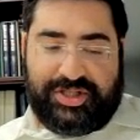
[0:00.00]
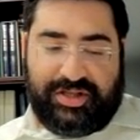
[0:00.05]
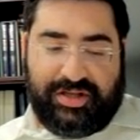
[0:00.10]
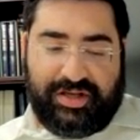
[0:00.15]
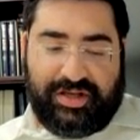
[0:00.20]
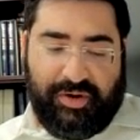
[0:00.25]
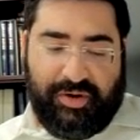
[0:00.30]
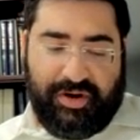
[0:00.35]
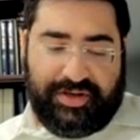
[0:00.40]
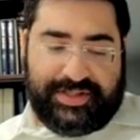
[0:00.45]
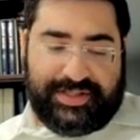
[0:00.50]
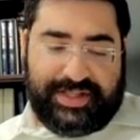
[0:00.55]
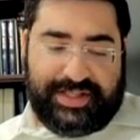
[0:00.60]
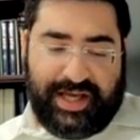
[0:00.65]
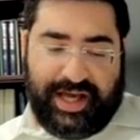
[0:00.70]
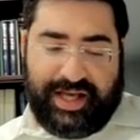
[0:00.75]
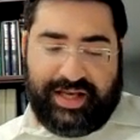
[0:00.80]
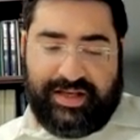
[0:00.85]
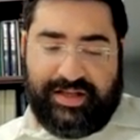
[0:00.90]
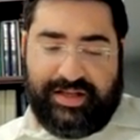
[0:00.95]
And the Gemara
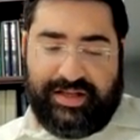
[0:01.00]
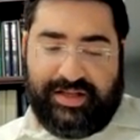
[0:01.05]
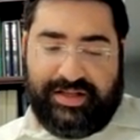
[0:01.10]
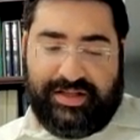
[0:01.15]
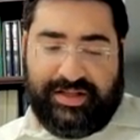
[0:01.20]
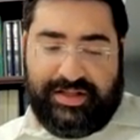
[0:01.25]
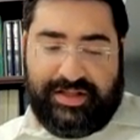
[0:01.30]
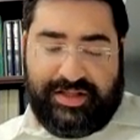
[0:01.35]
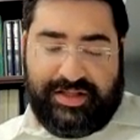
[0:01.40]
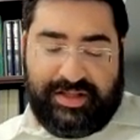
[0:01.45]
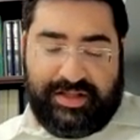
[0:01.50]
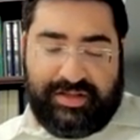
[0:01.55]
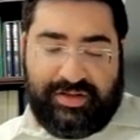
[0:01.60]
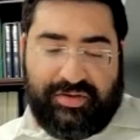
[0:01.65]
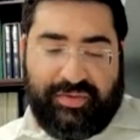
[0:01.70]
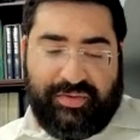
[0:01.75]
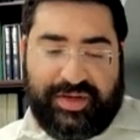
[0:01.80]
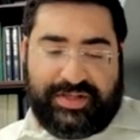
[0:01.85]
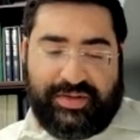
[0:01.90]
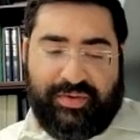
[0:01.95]
said the
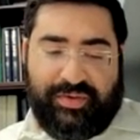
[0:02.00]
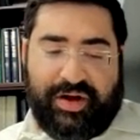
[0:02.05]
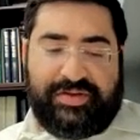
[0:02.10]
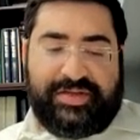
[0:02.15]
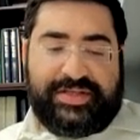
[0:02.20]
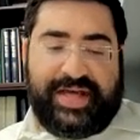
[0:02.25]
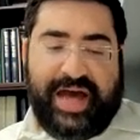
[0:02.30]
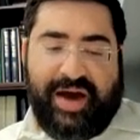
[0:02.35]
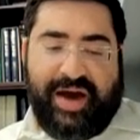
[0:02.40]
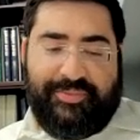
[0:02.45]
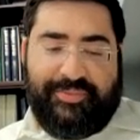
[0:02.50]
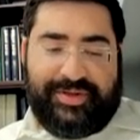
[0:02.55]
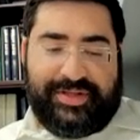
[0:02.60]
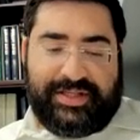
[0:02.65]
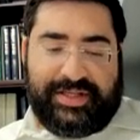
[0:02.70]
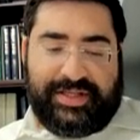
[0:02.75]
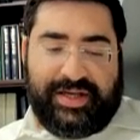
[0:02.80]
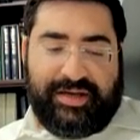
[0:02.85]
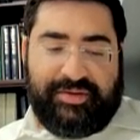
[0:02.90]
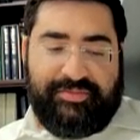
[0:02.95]
reason why this happened
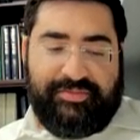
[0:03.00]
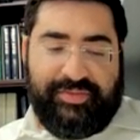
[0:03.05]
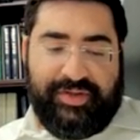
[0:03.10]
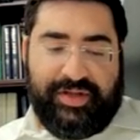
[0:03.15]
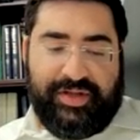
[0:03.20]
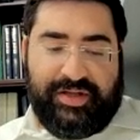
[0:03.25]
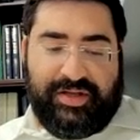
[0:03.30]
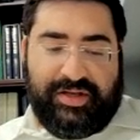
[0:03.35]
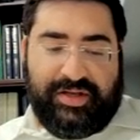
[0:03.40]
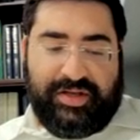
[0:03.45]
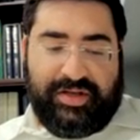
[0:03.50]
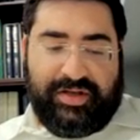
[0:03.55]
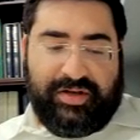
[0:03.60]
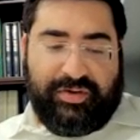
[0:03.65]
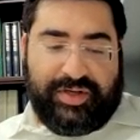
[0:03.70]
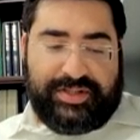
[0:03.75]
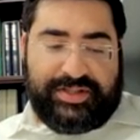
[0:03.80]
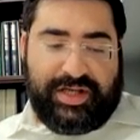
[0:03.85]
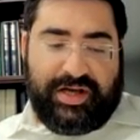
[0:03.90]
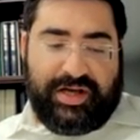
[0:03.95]
to him
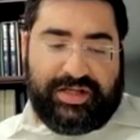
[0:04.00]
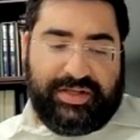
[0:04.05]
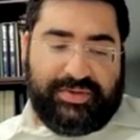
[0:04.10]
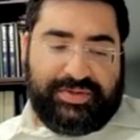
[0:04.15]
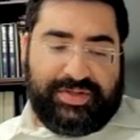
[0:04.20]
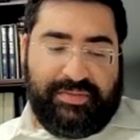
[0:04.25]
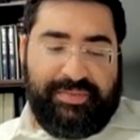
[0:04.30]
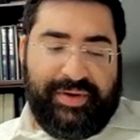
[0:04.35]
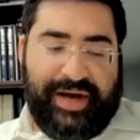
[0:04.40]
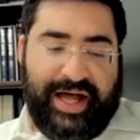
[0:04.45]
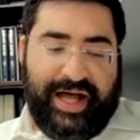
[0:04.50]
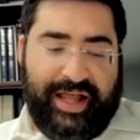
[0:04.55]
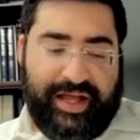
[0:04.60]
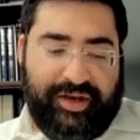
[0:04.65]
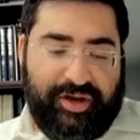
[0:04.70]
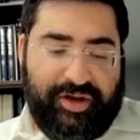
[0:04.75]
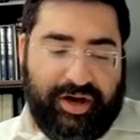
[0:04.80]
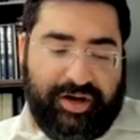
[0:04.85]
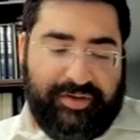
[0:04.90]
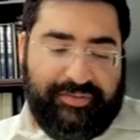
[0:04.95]
was because he was a Baal
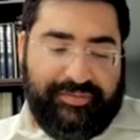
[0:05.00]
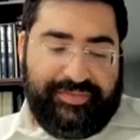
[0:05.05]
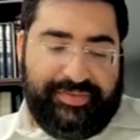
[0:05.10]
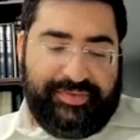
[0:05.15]
Hana.